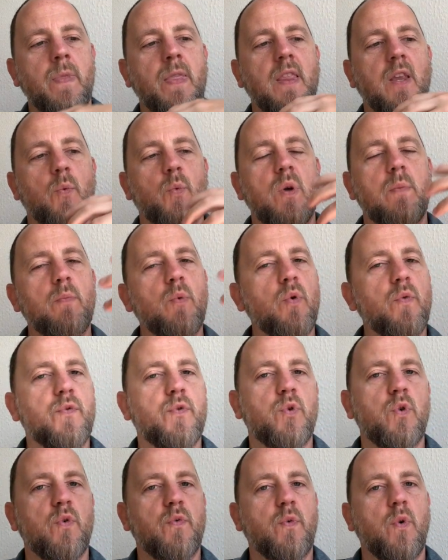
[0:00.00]
We moved
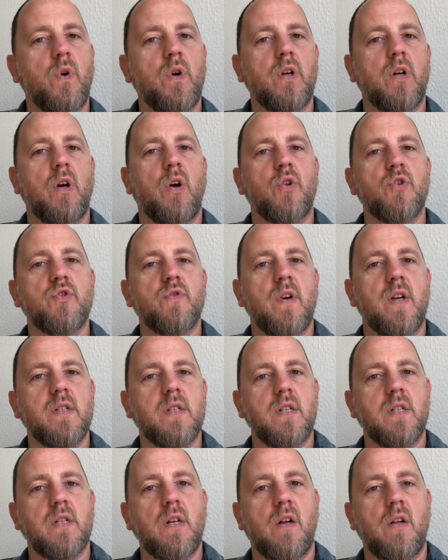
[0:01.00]
to a foreign culture as
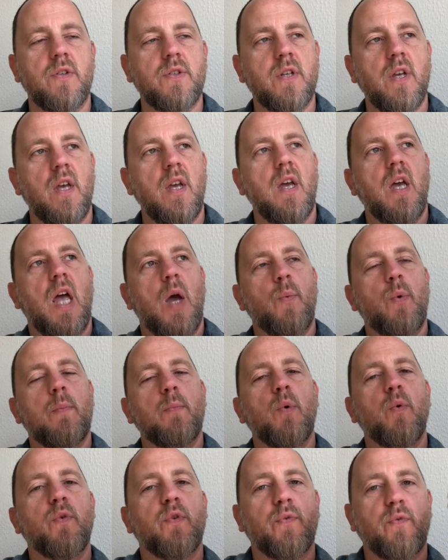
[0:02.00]
adults, and we
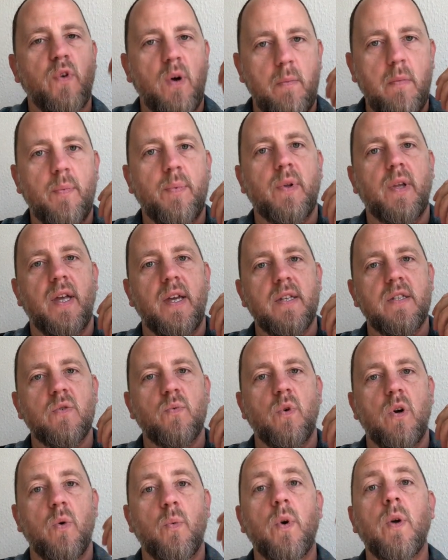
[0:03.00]
moved from a place
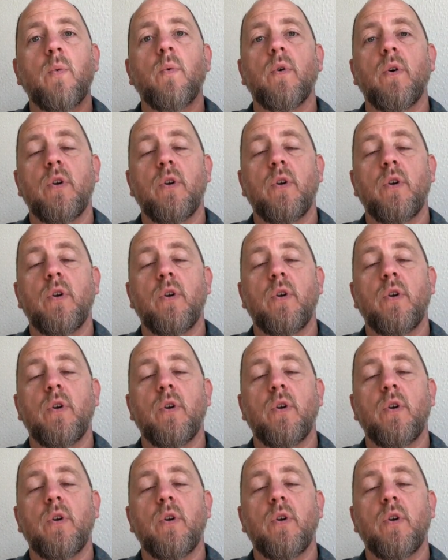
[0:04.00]
where we were